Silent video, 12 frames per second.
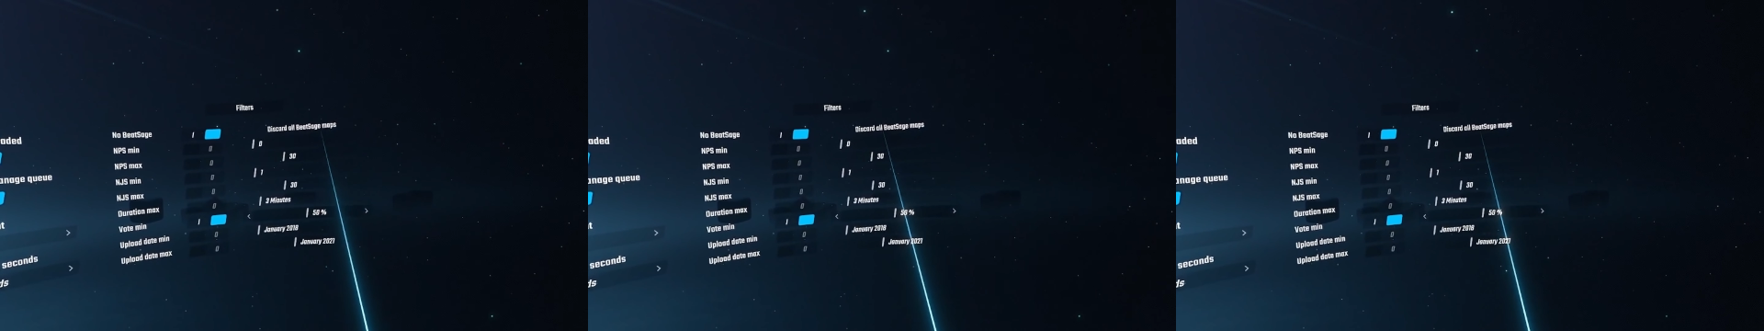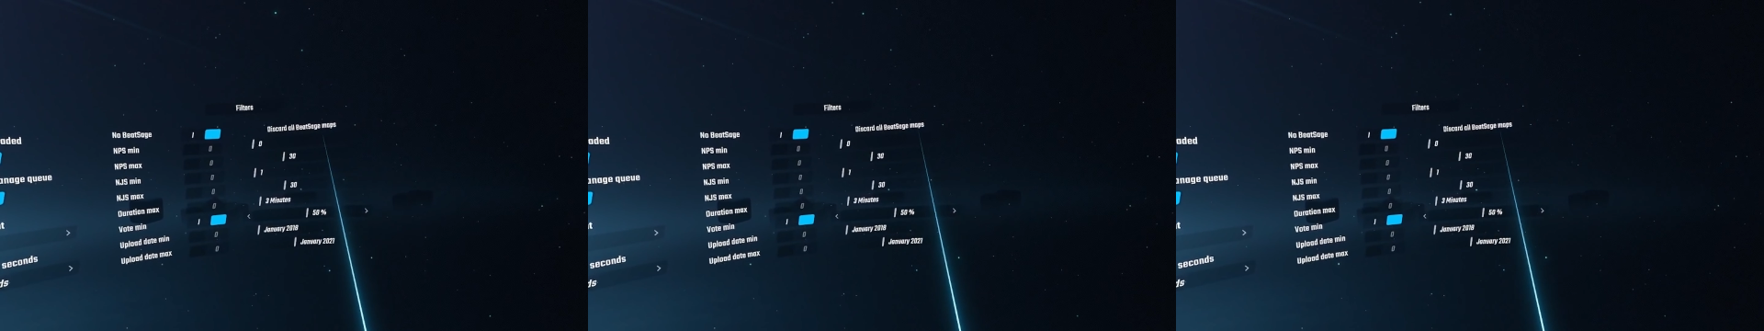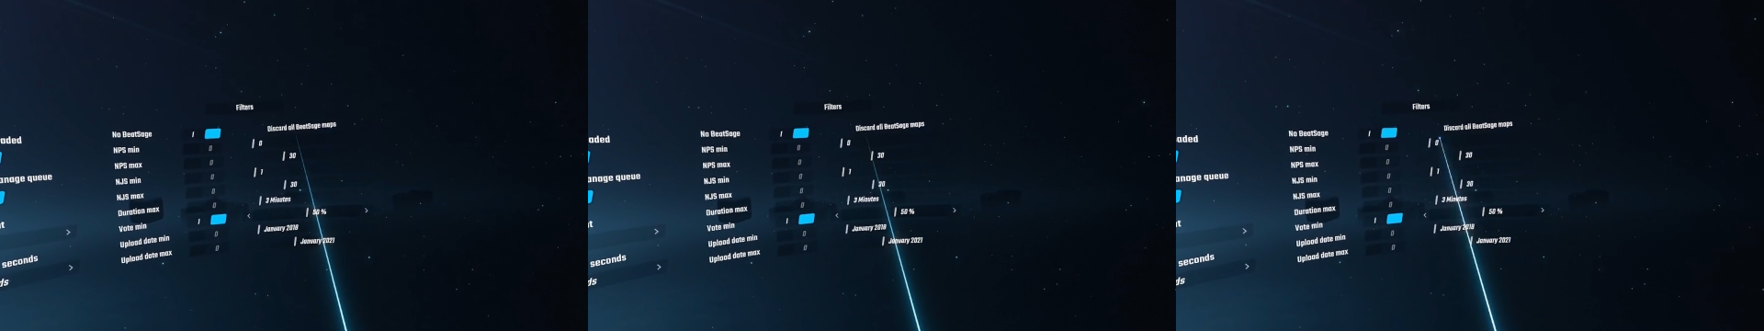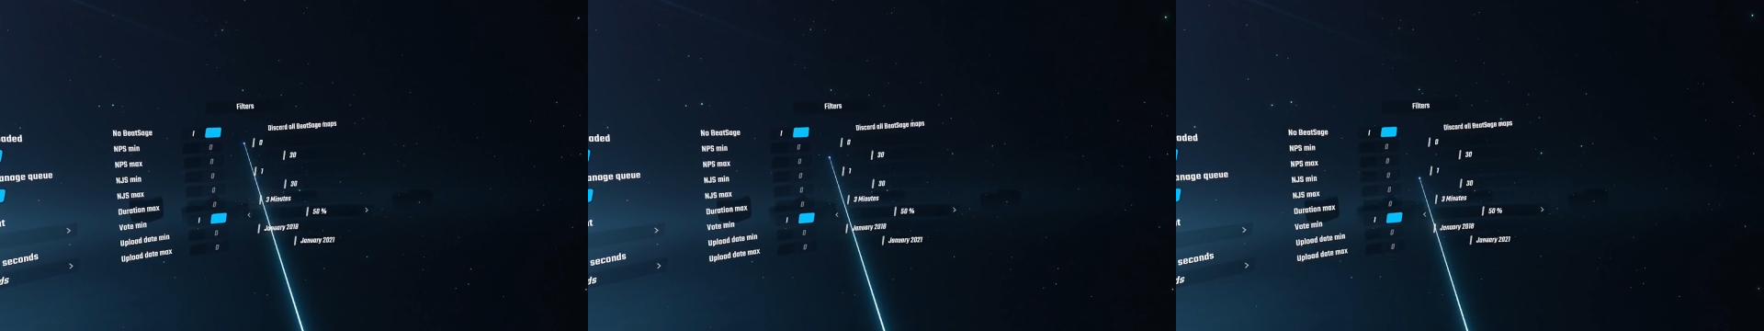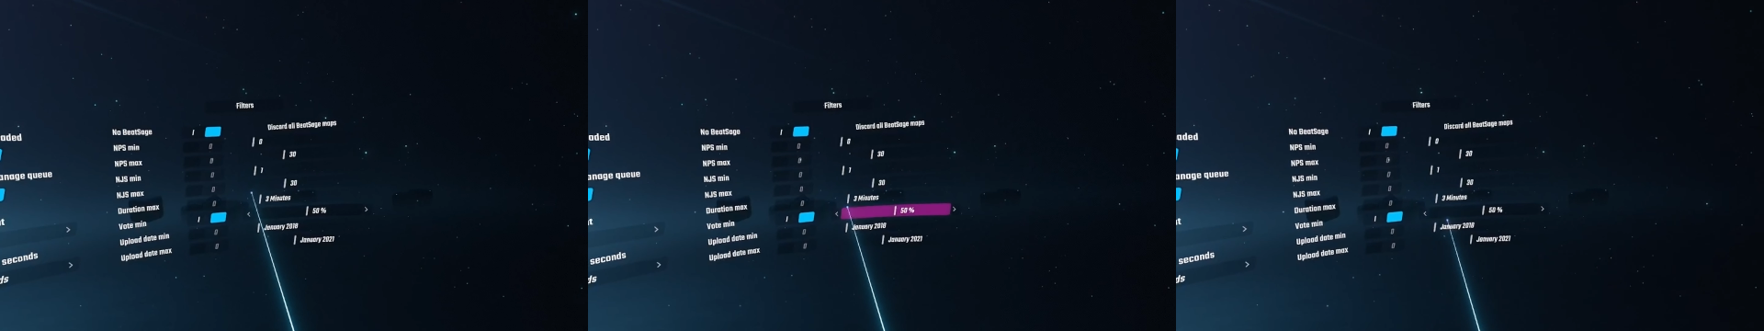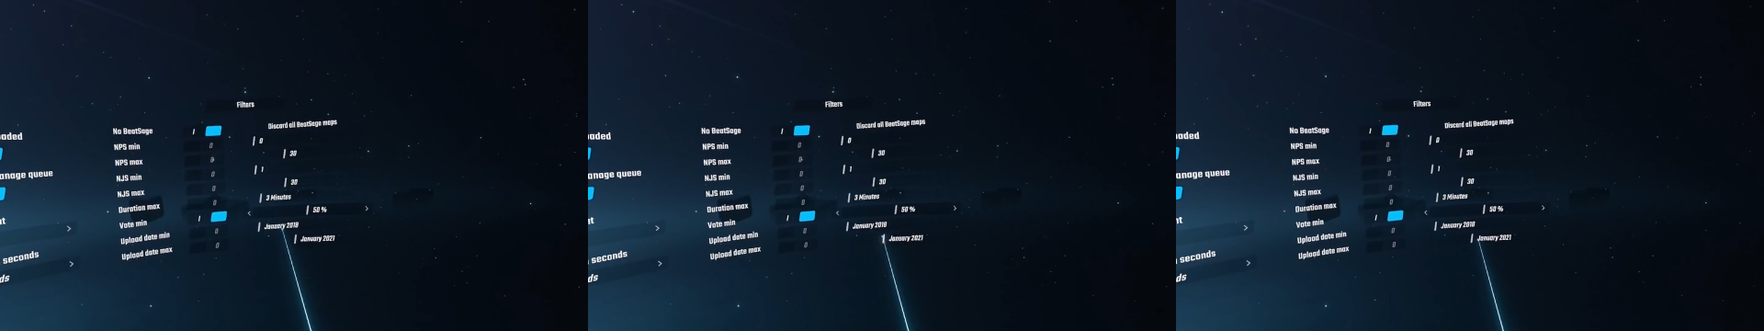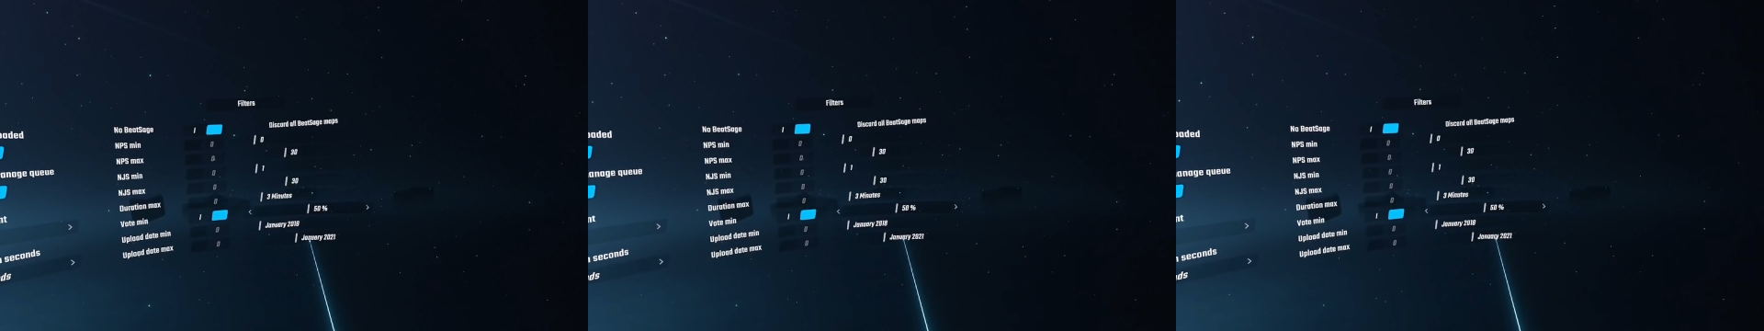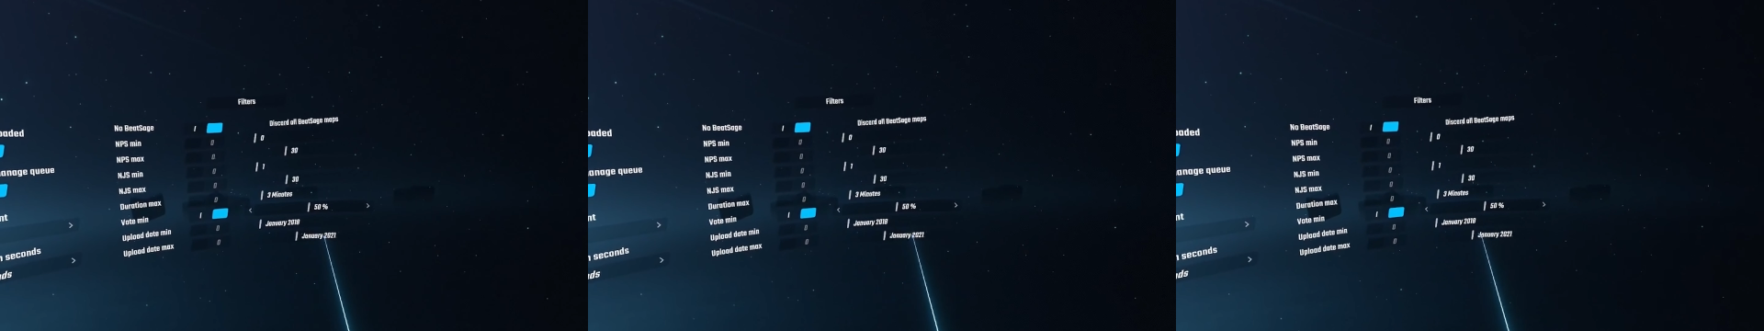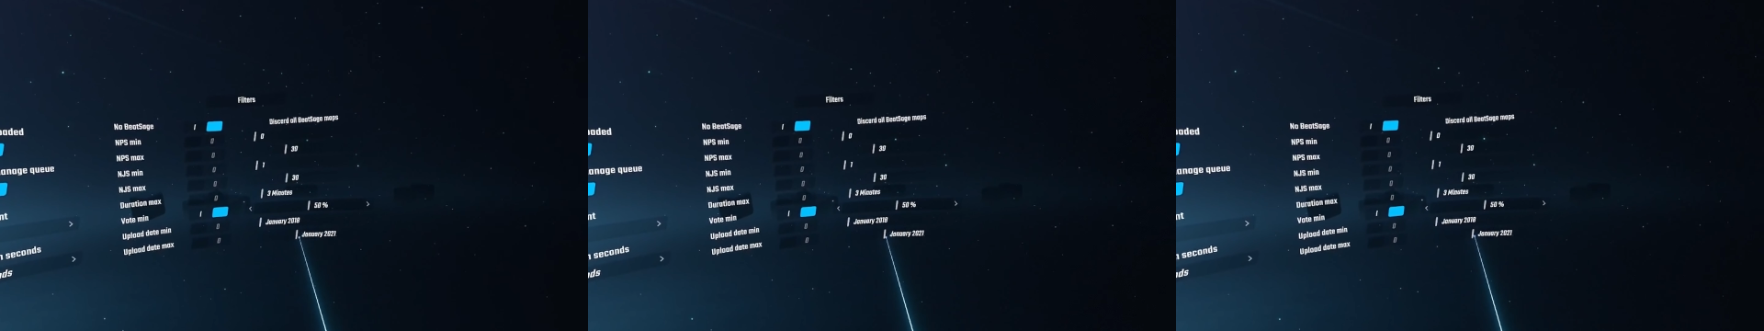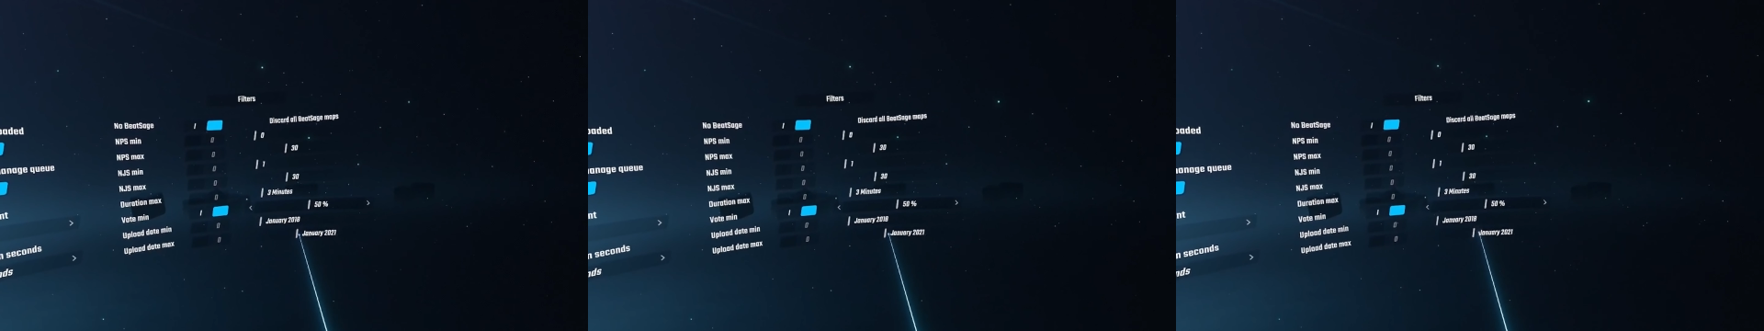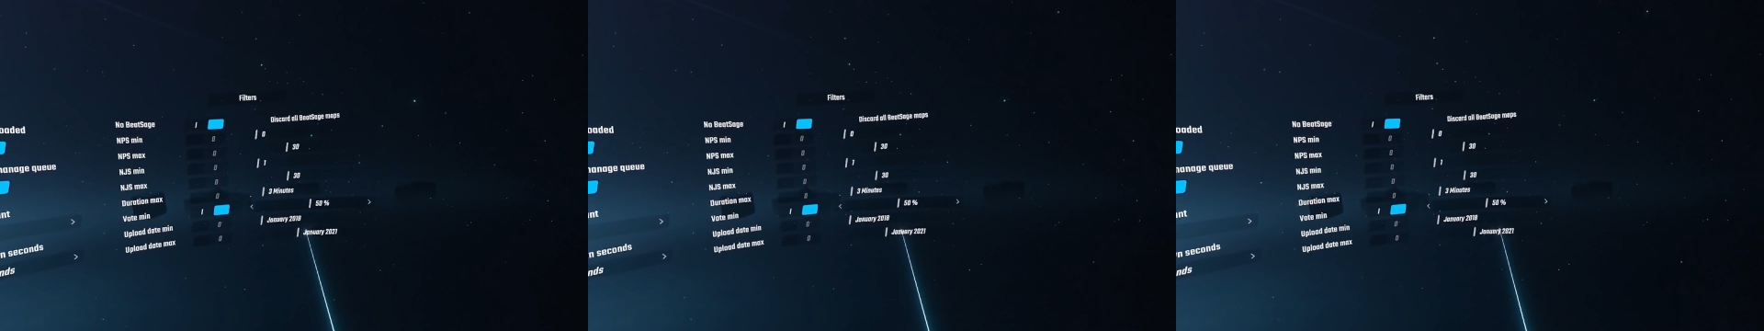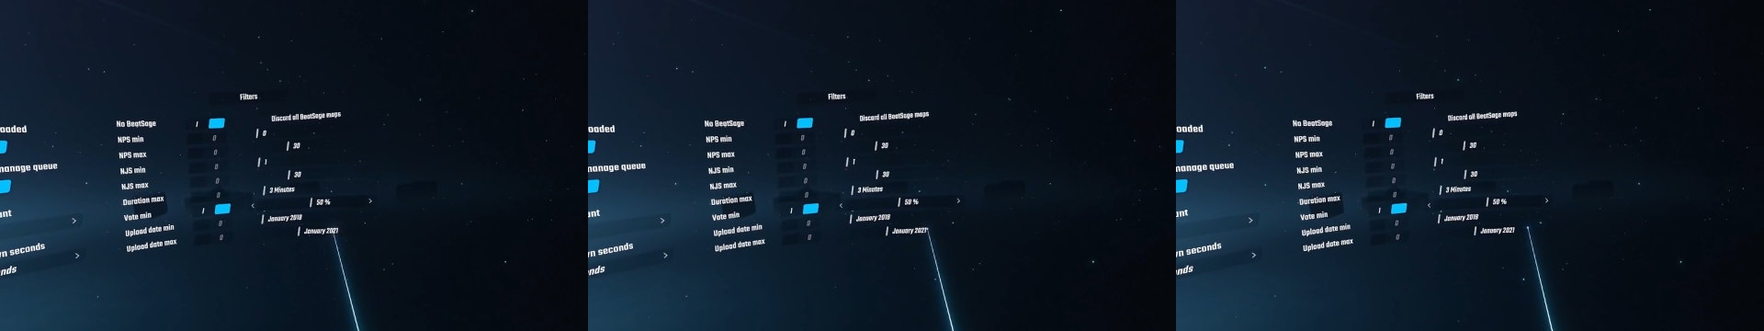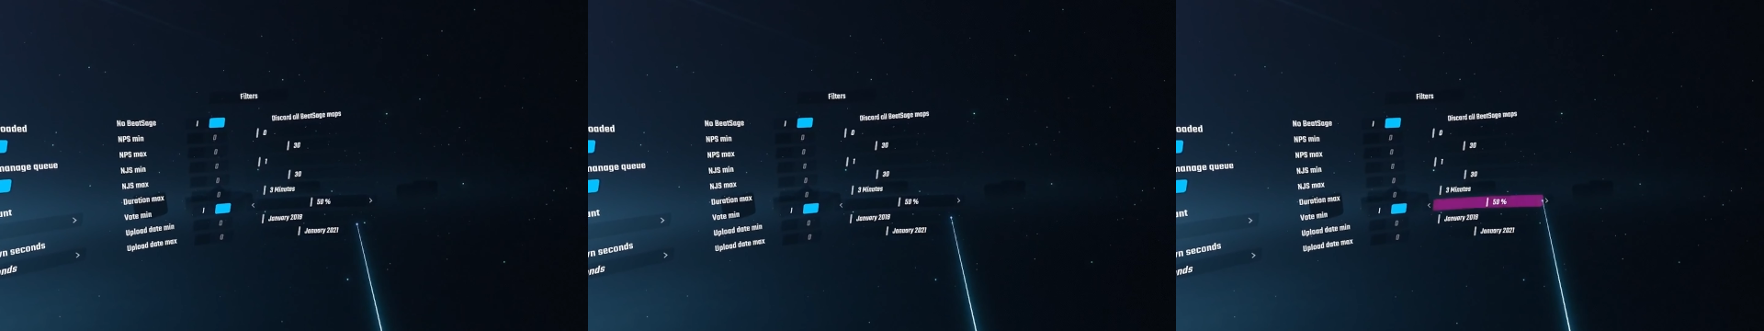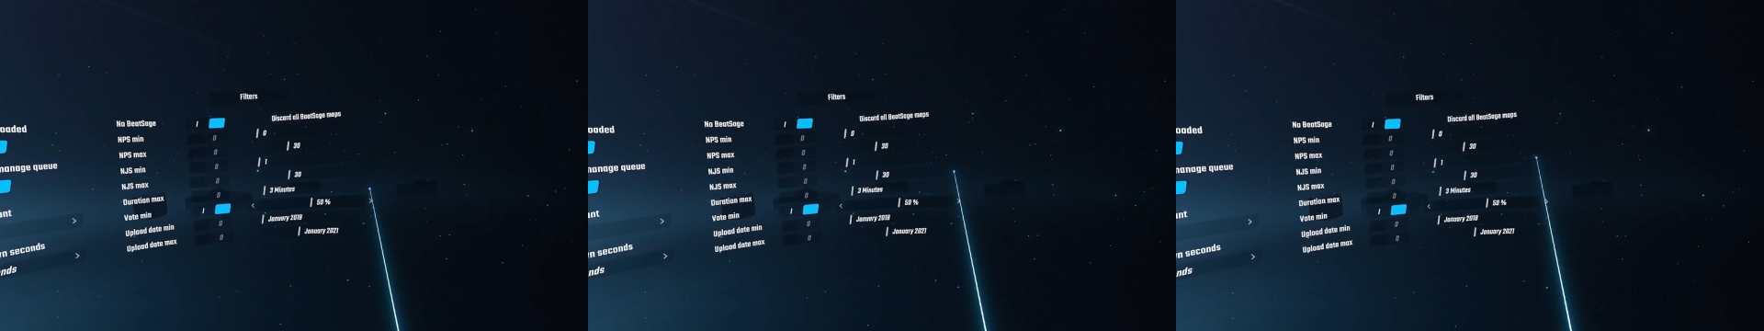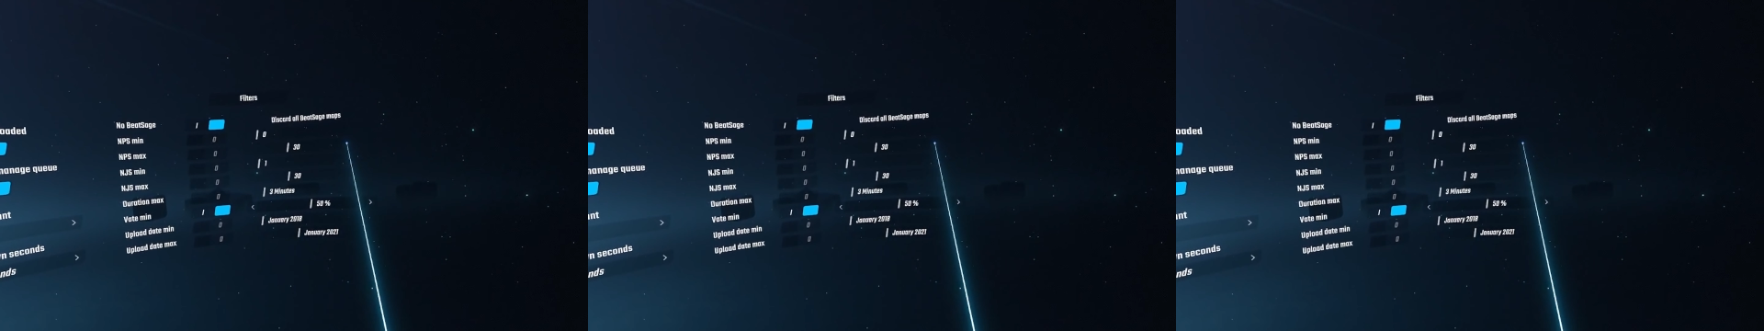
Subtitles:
No face is visible, so there are no lips to read.